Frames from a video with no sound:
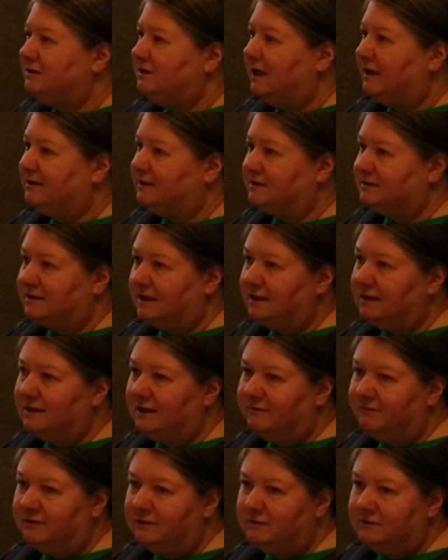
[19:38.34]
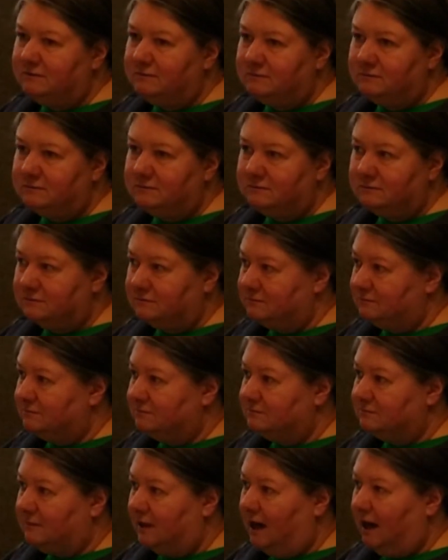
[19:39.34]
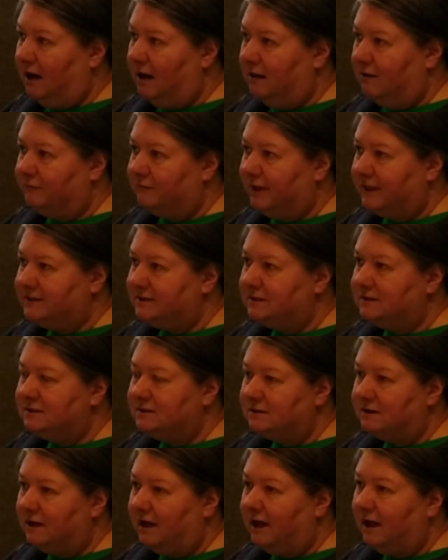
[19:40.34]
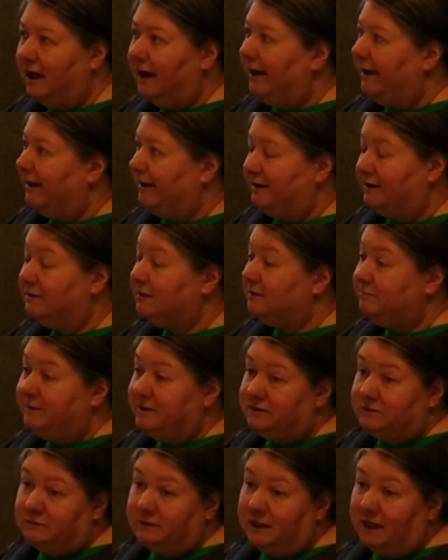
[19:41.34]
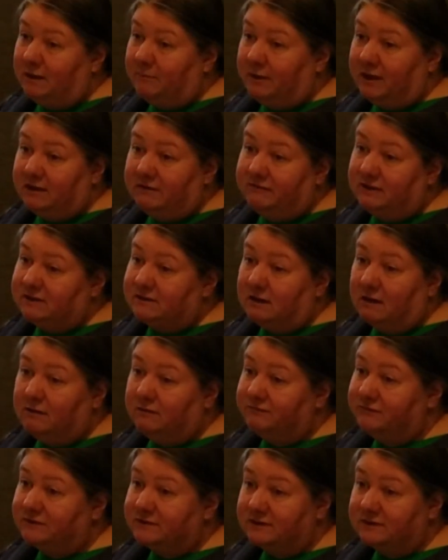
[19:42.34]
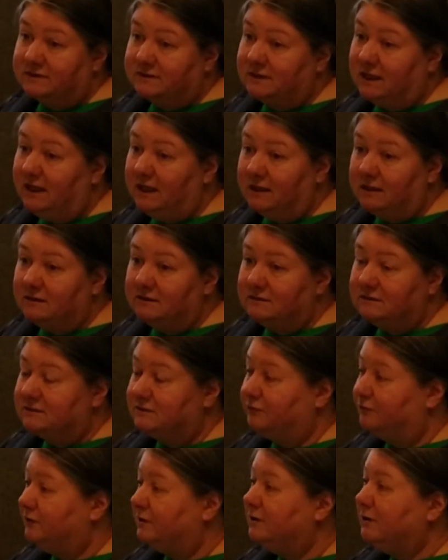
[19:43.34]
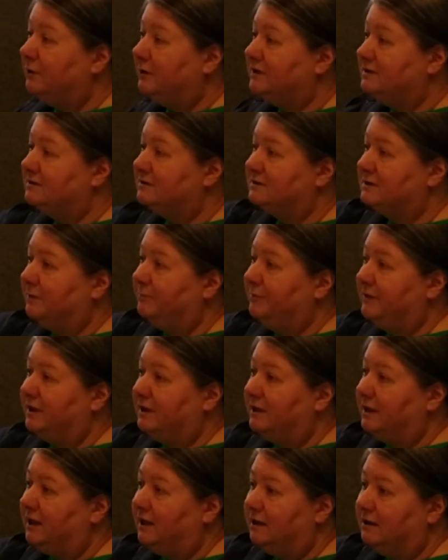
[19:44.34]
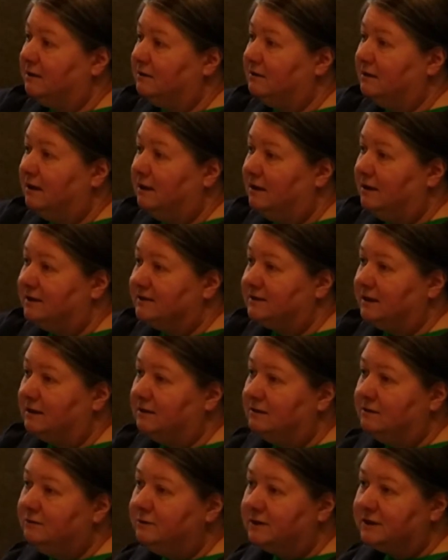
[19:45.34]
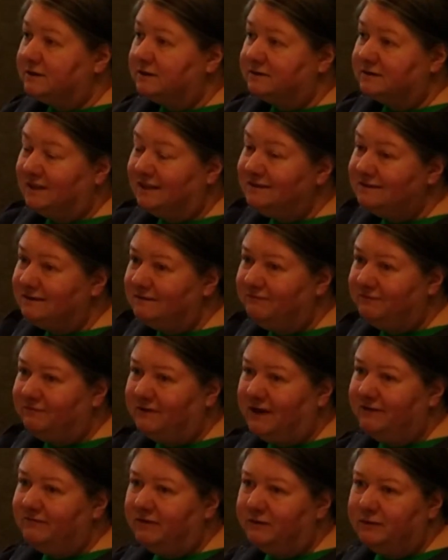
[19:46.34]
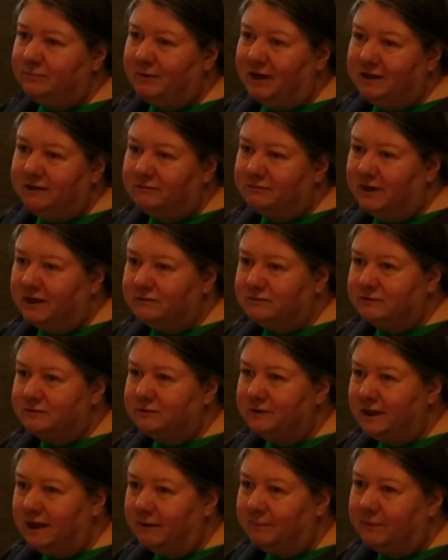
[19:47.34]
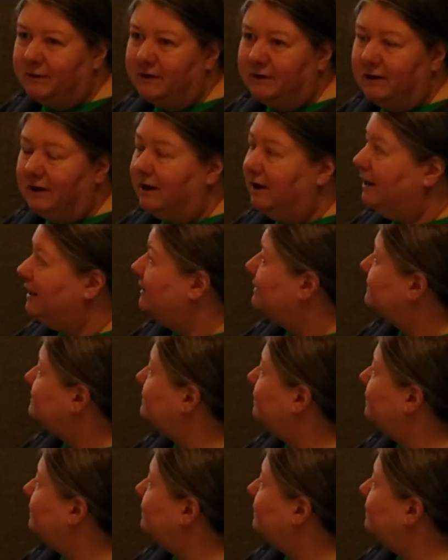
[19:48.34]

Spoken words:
at the state level races, you're gonna be doing campaign events all over the state. So if you're going to something in St. Louis, that's a 500-mile round trip. So